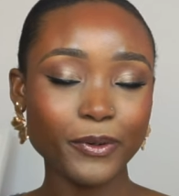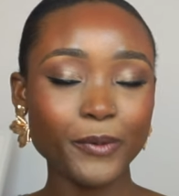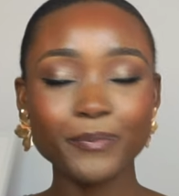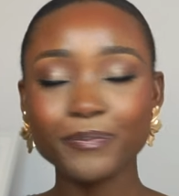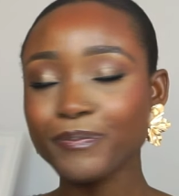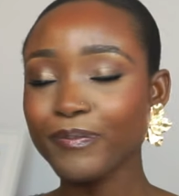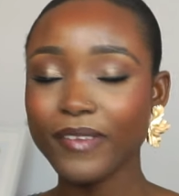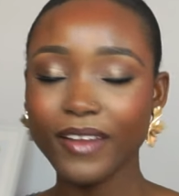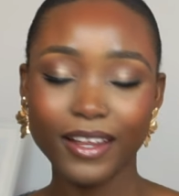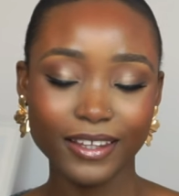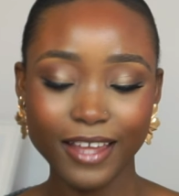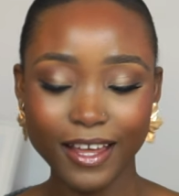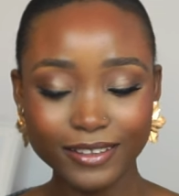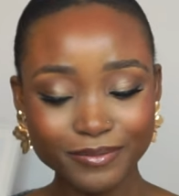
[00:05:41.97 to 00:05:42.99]
But
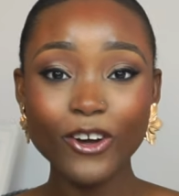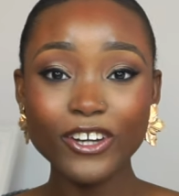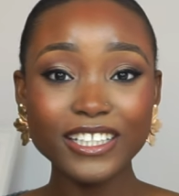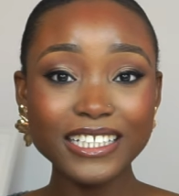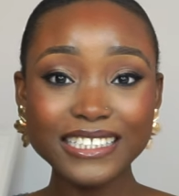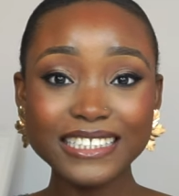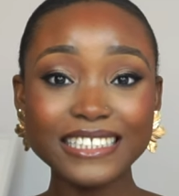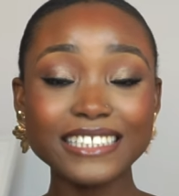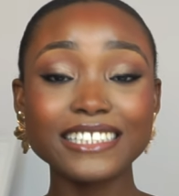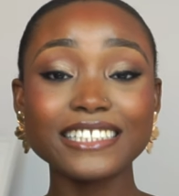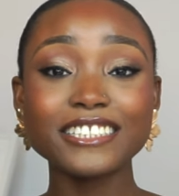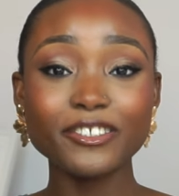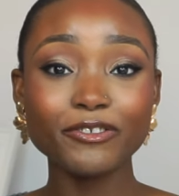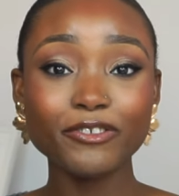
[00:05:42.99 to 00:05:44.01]
yeah, honestly,
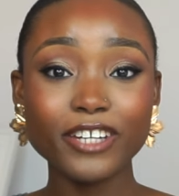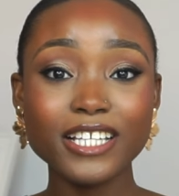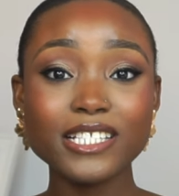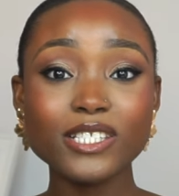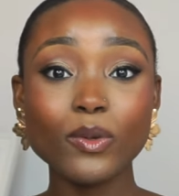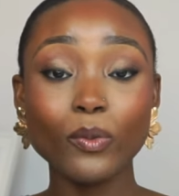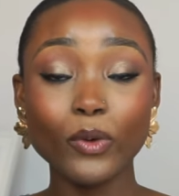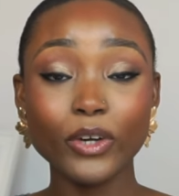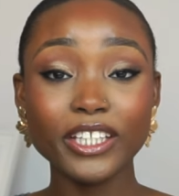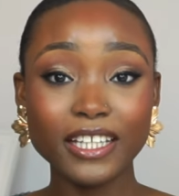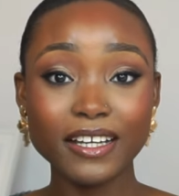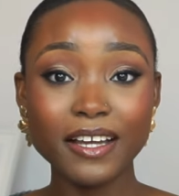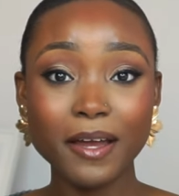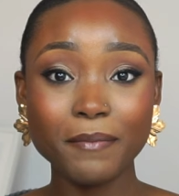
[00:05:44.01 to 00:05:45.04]
the difference 1
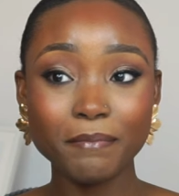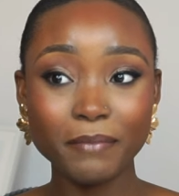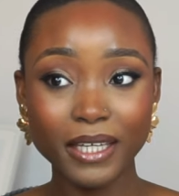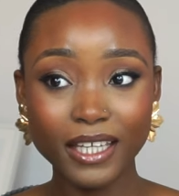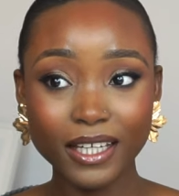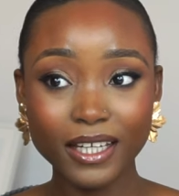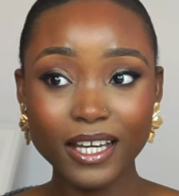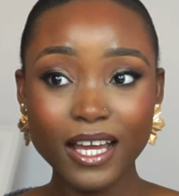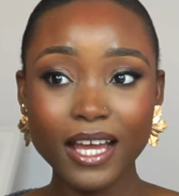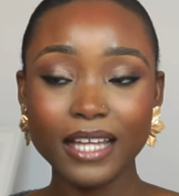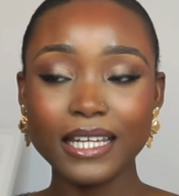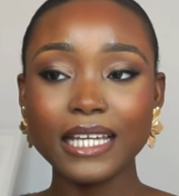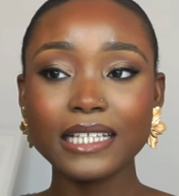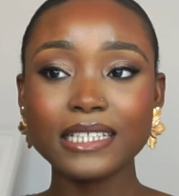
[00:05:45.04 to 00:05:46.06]
year can make,
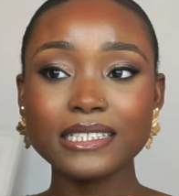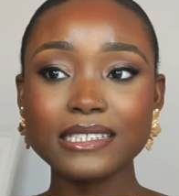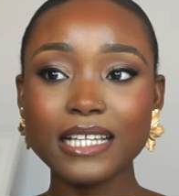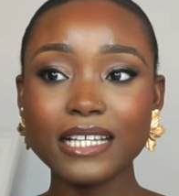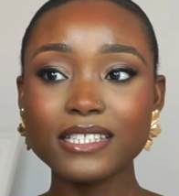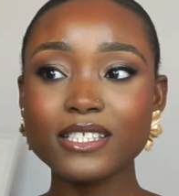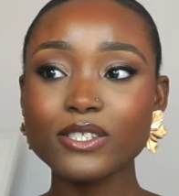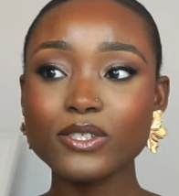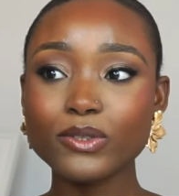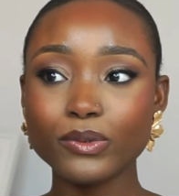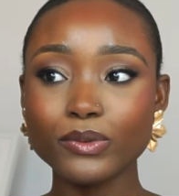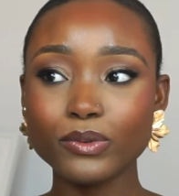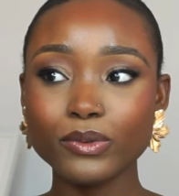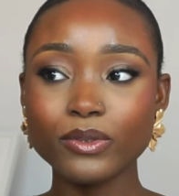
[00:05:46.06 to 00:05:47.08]
like starting
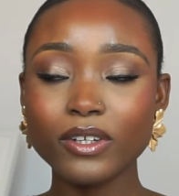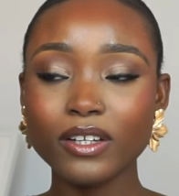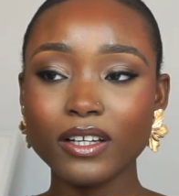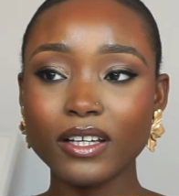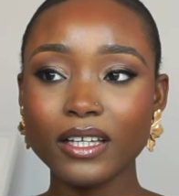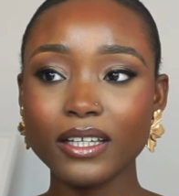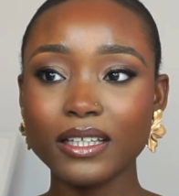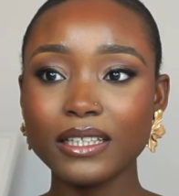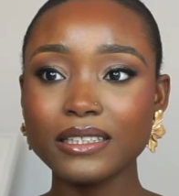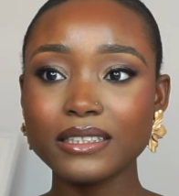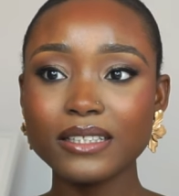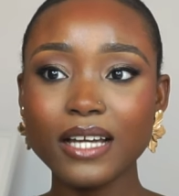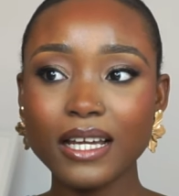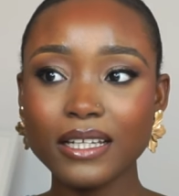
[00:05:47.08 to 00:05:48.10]
school
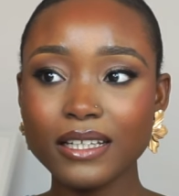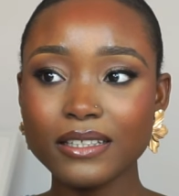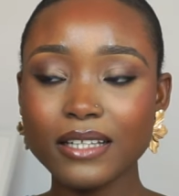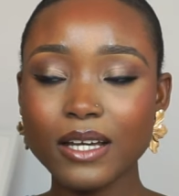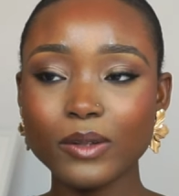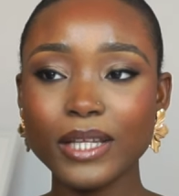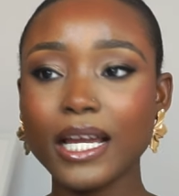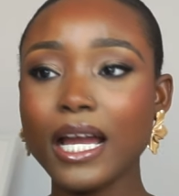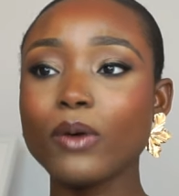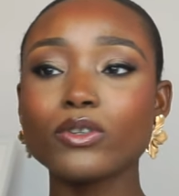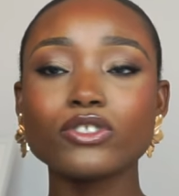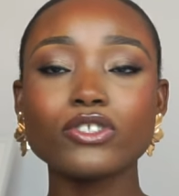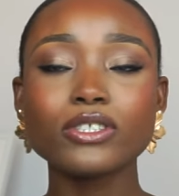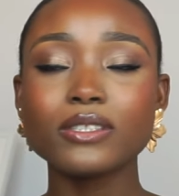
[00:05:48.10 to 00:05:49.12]
in Canada, like I
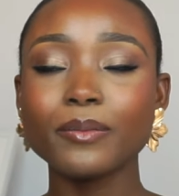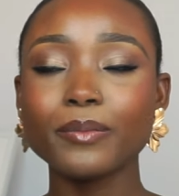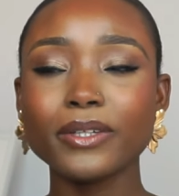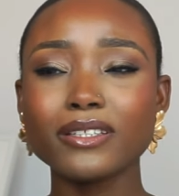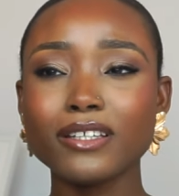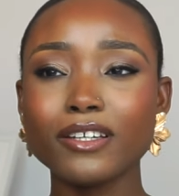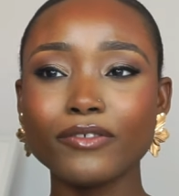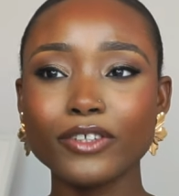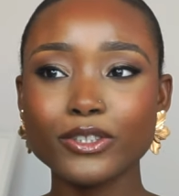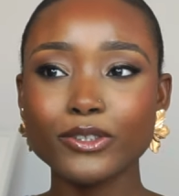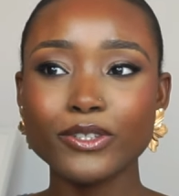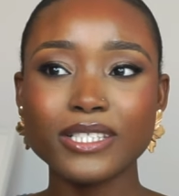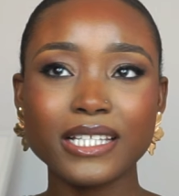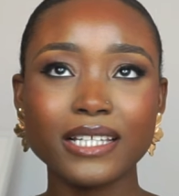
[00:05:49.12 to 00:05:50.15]
was just a bit nervous
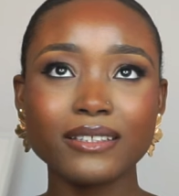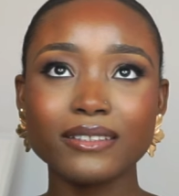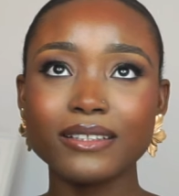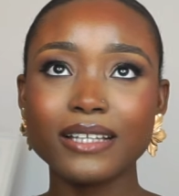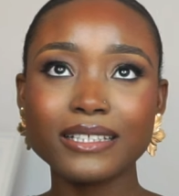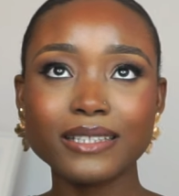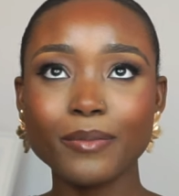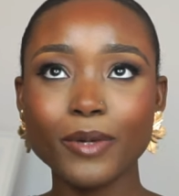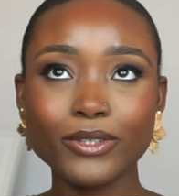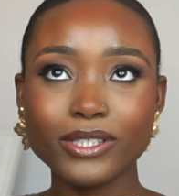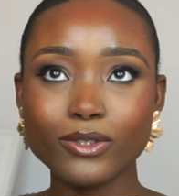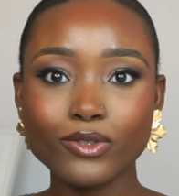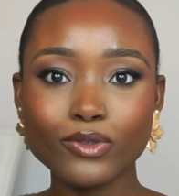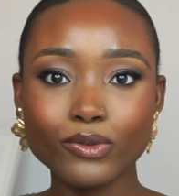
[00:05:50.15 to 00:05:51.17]
because then the last time I
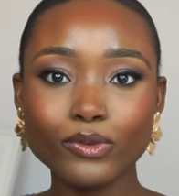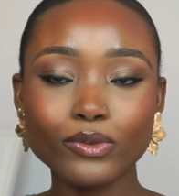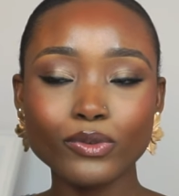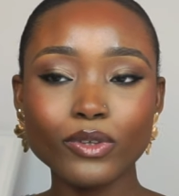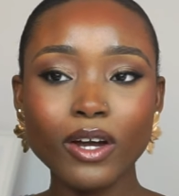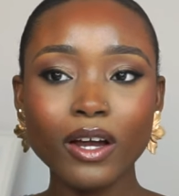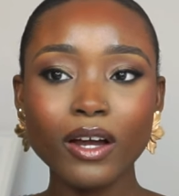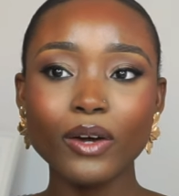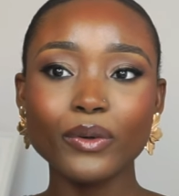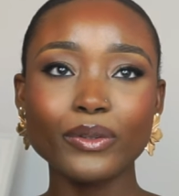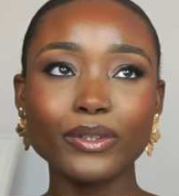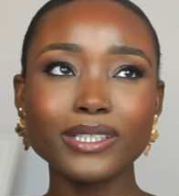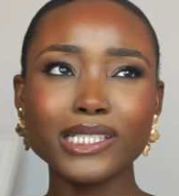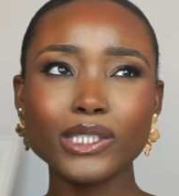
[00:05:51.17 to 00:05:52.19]
was in school
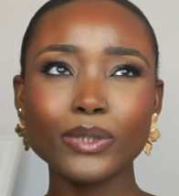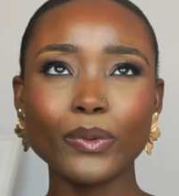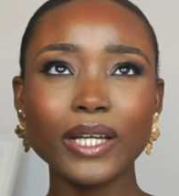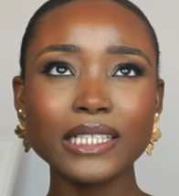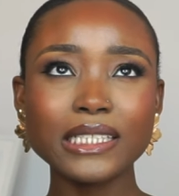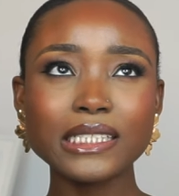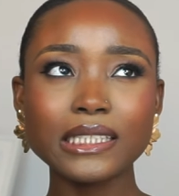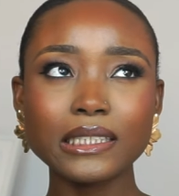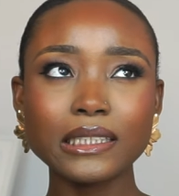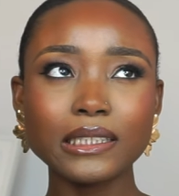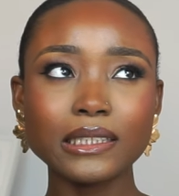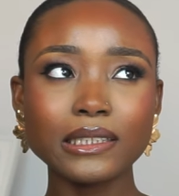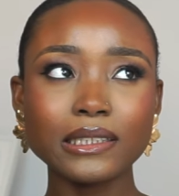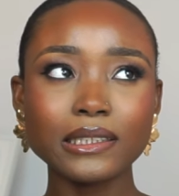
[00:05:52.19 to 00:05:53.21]
was
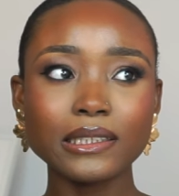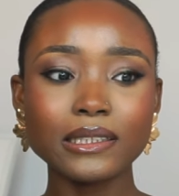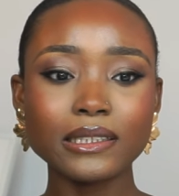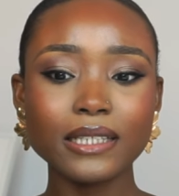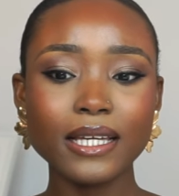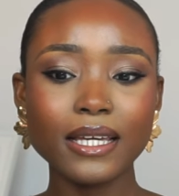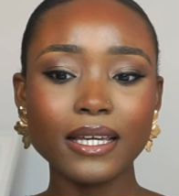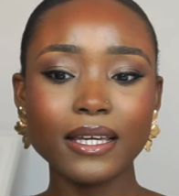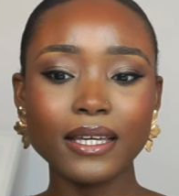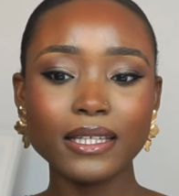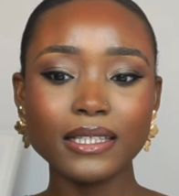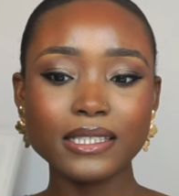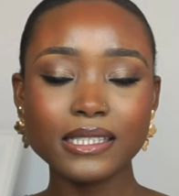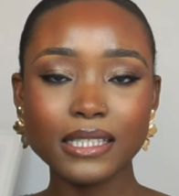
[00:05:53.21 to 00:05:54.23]

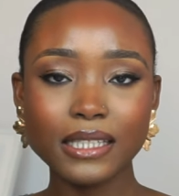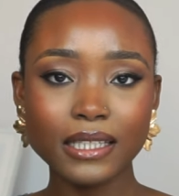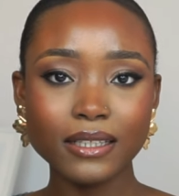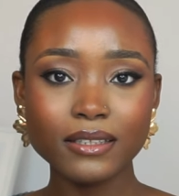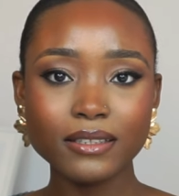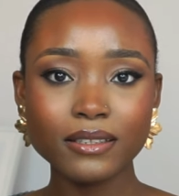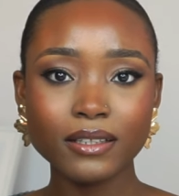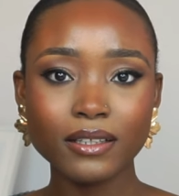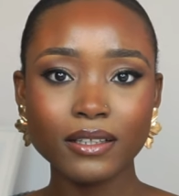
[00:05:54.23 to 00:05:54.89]
2018,